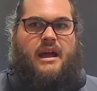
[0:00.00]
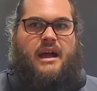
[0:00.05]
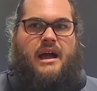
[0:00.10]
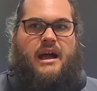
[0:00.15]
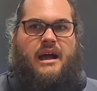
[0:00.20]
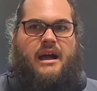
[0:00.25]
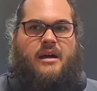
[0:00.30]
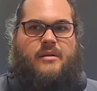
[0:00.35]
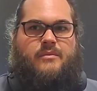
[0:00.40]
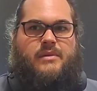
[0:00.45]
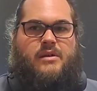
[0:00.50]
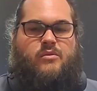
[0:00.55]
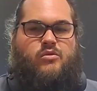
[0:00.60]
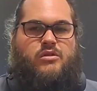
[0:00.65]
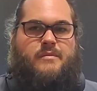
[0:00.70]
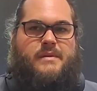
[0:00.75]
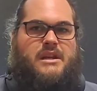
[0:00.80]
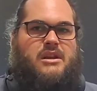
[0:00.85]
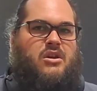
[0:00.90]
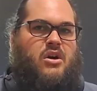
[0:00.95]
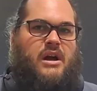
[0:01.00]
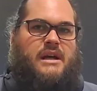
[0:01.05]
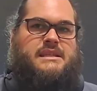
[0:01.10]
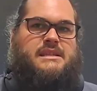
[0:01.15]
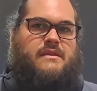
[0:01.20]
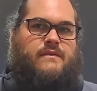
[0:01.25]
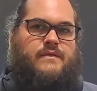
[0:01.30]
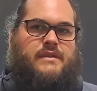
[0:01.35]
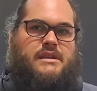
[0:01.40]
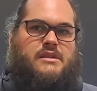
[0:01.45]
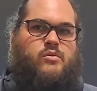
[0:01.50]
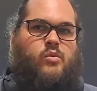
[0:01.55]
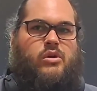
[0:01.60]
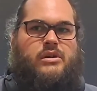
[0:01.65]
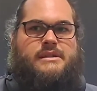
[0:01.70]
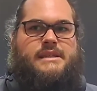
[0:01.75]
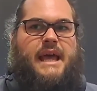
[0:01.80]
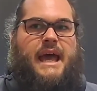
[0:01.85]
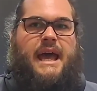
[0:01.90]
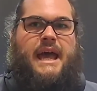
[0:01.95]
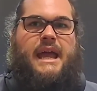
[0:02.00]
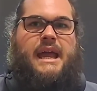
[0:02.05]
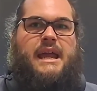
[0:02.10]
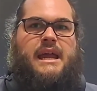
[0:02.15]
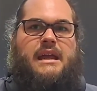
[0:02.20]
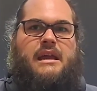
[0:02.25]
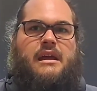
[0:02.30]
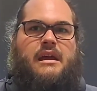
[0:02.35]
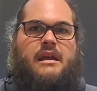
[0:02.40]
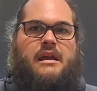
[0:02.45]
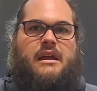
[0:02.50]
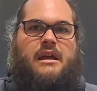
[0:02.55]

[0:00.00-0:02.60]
It would have been nice if this was a